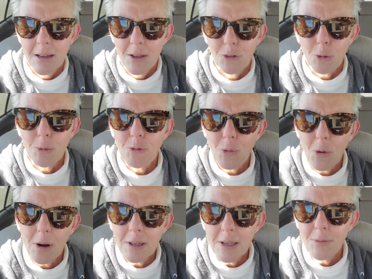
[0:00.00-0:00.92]
so before
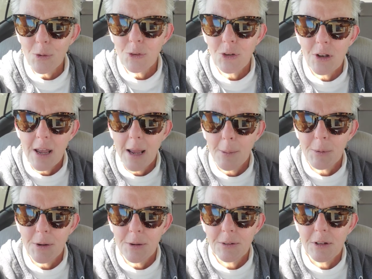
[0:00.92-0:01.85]
i leave you today i'm
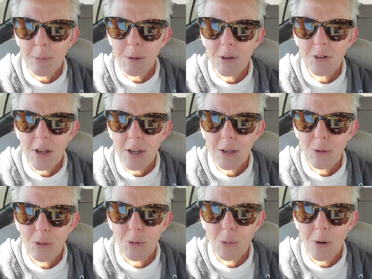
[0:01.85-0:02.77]
going to i'm going to take
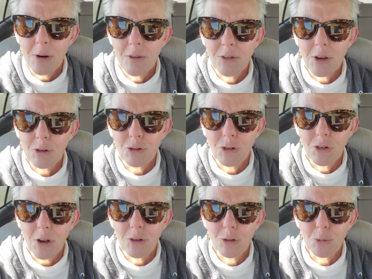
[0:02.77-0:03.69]
you through one of these
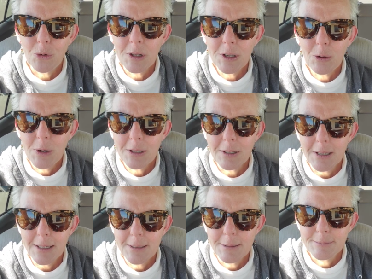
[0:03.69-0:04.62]
exercises really
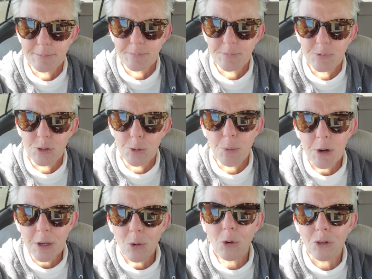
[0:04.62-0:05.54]
quickly to
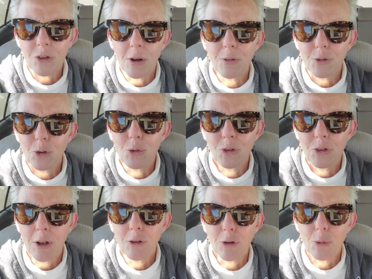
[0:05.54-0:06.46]
bring yourself to
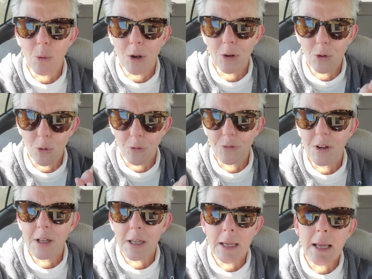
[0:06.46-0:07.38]
center when you're
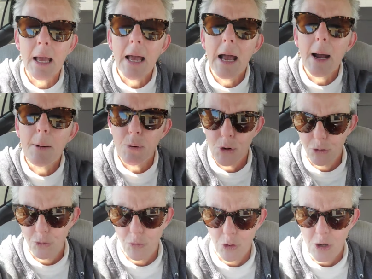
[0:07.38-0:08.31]
feeling
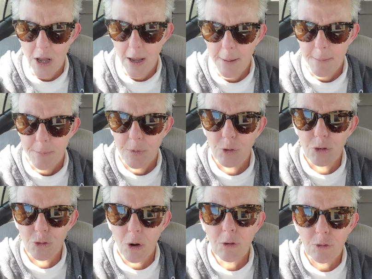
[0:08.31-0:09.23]
pushed for time
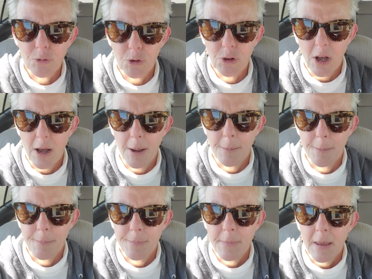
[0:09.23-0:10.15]
stressed for time
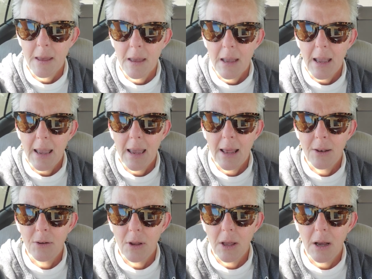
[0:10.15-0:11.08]

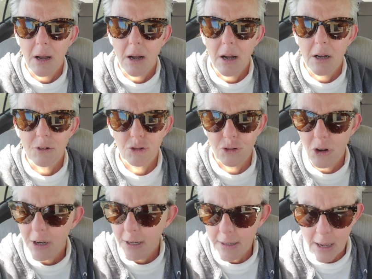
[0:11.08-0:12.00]
and
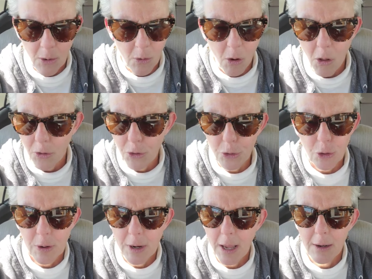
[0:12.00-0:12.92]
shutting down all your
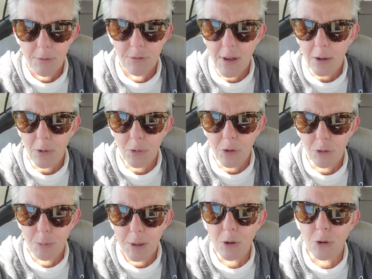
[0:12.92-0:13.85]
creative faculties
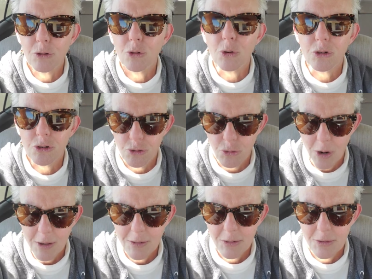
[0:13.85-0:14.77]
because you're
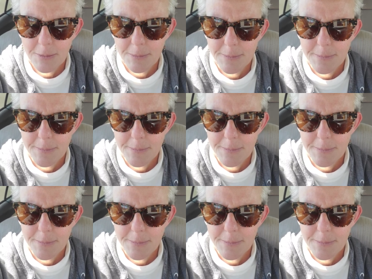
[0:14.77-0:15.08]
stressed